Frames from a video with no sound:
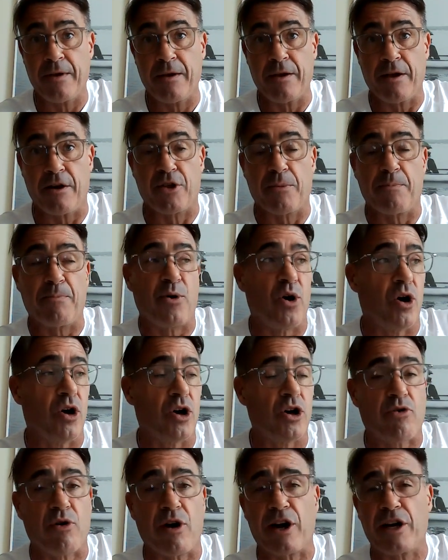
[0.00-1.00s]
You know, the
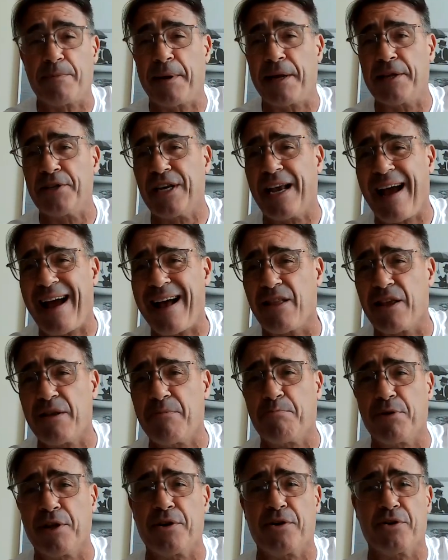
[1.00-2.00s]
Paul Krugmans, the
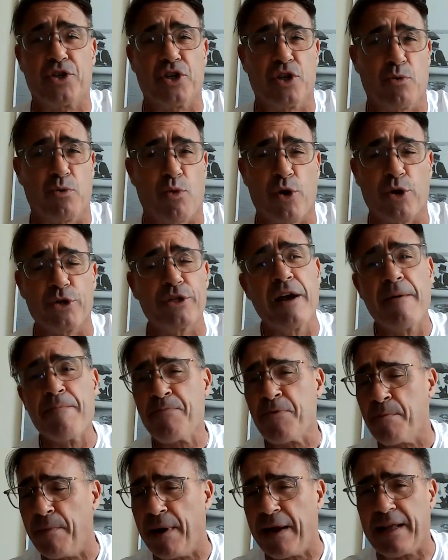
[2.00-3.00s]
Alan Blinders of the world,
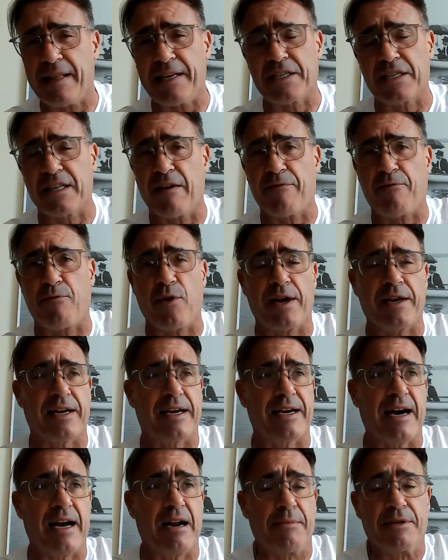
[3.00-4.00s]
many of these left-winged
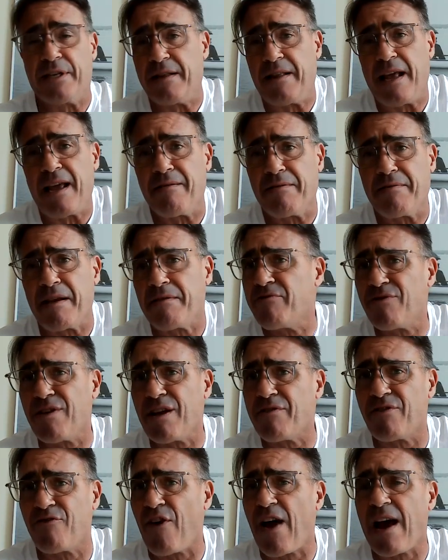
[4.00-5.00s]
economists,
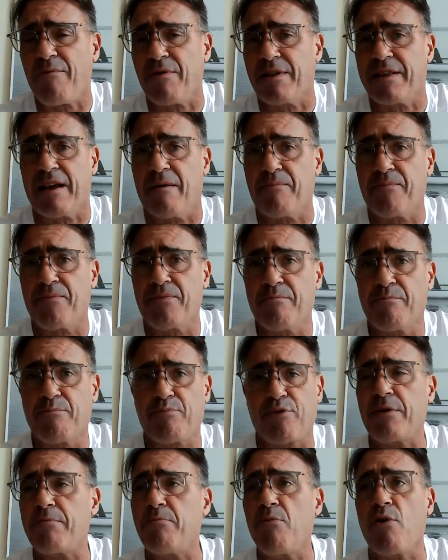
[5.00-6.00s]
that's fine with them.
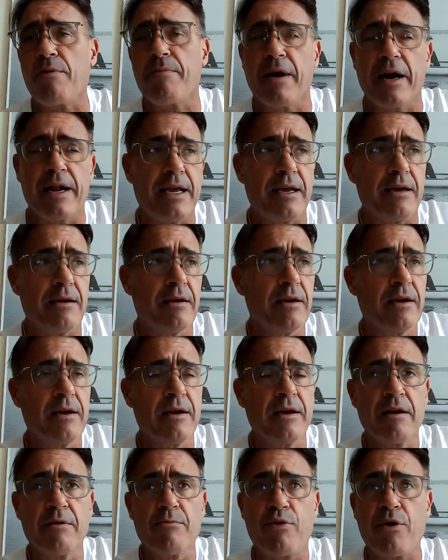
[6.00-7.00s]
Print more money.
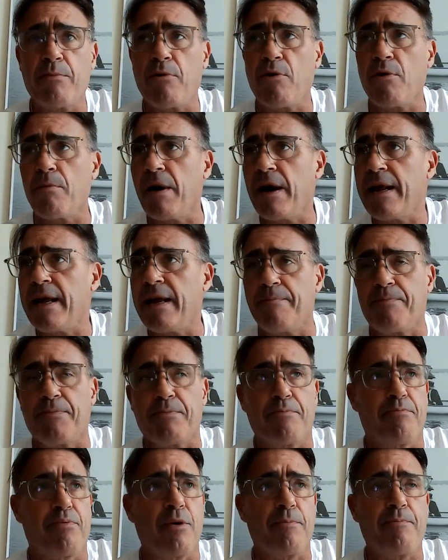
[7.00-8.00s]
Print more money
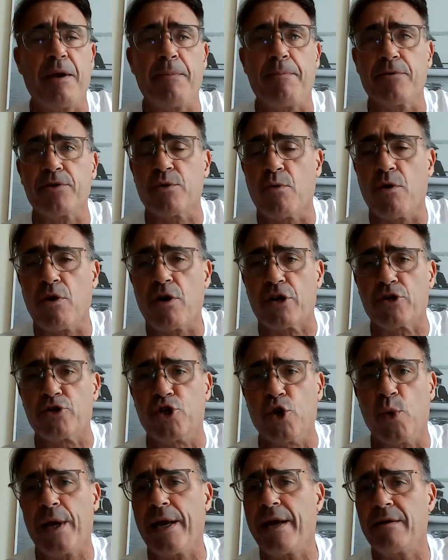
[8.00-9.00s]
and put people to
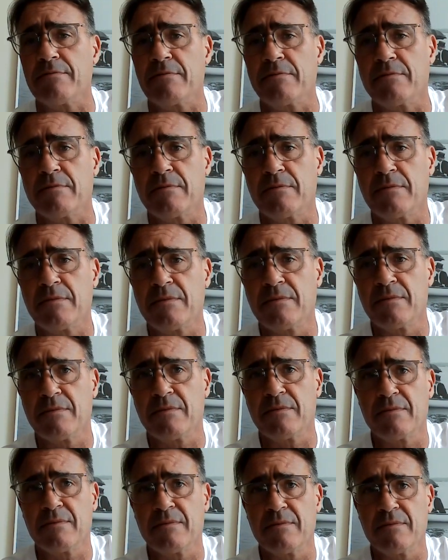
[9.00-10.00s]
work doing
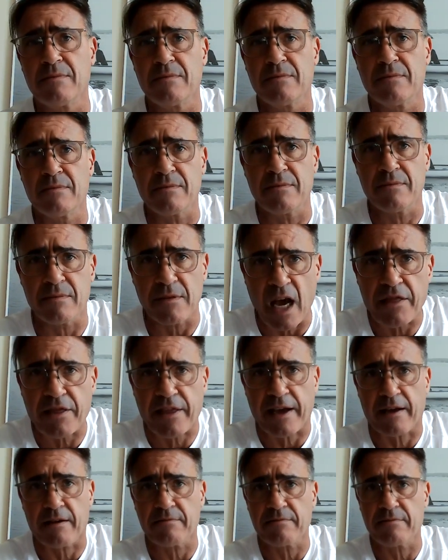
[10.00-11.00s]

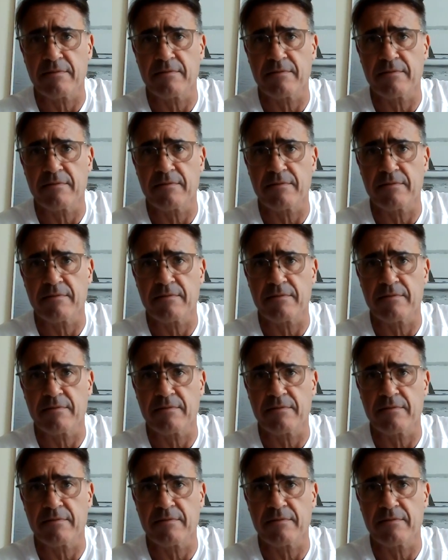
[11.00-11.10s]
nothing.